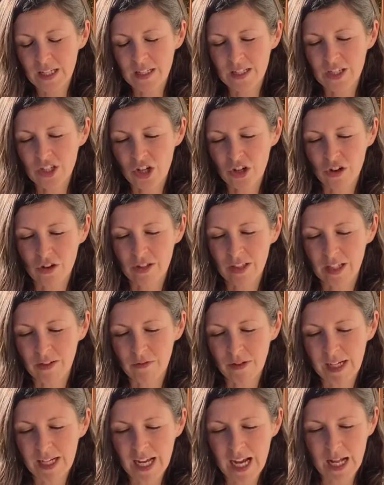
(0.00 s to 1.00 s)
tongue, that
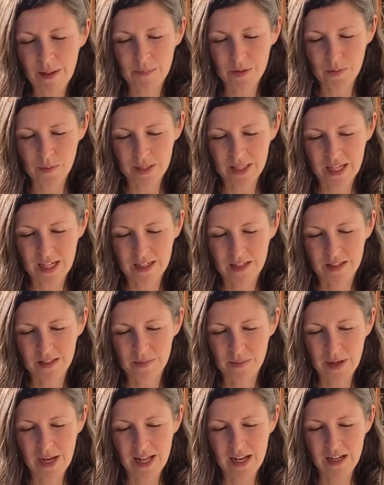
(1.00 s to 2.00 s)
really helps with that
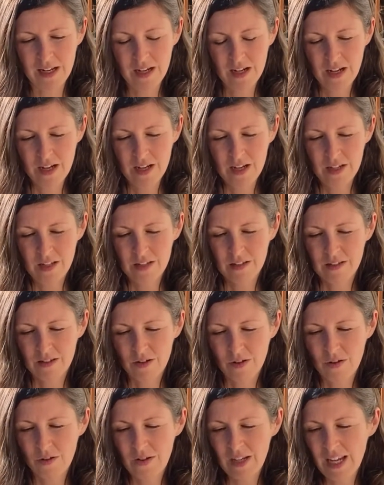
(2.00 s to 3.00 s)
as well.
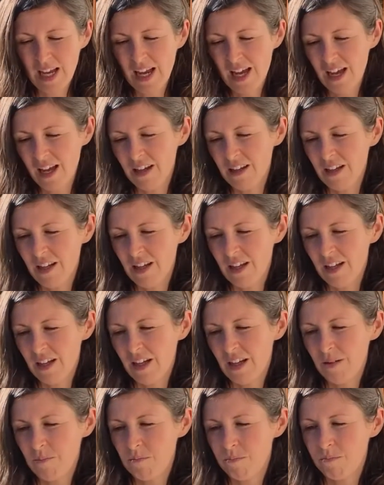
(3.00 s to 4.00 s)
So yeah,
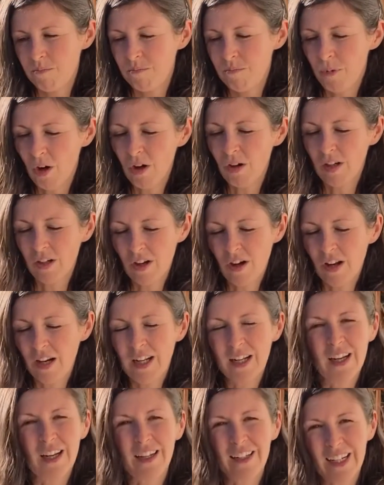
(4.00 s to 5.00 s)
all in all,
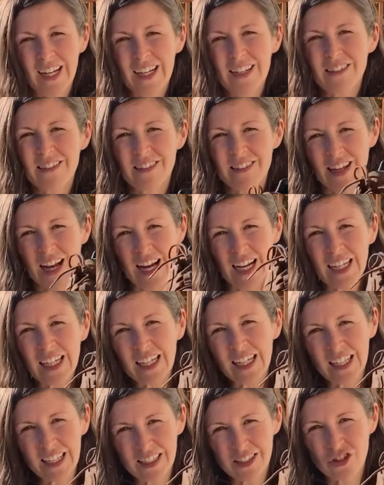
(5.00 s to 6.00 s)
a nice
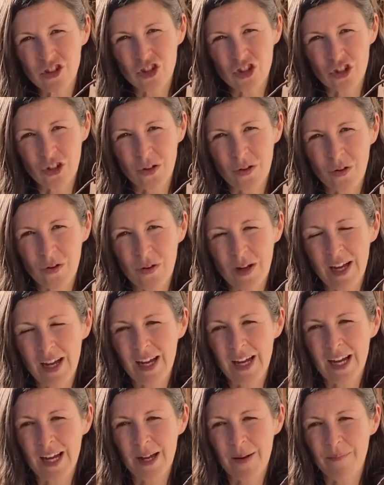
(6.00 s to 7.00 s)
hiking shoe.
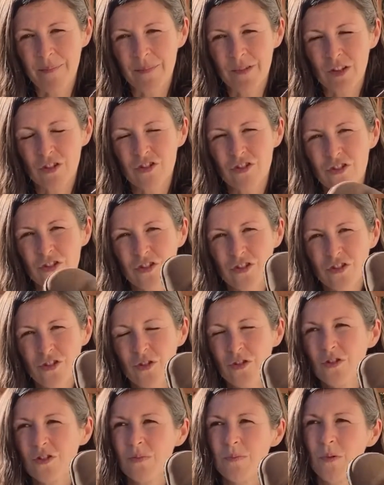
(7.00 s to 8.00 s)

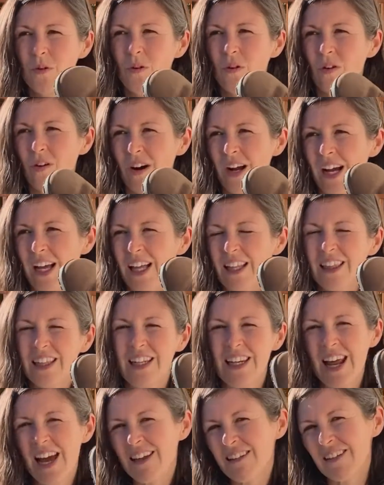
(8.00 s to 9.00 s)
Suit more
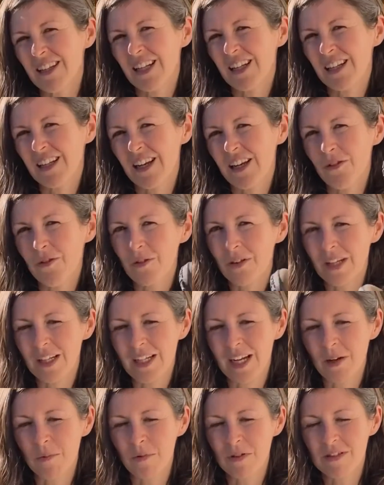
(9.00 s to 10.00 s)
athletic clothing,
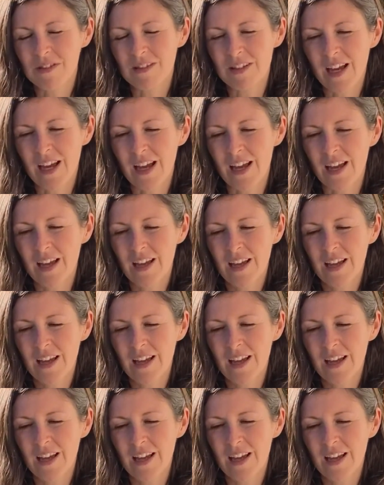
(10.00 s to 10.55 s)
I would say.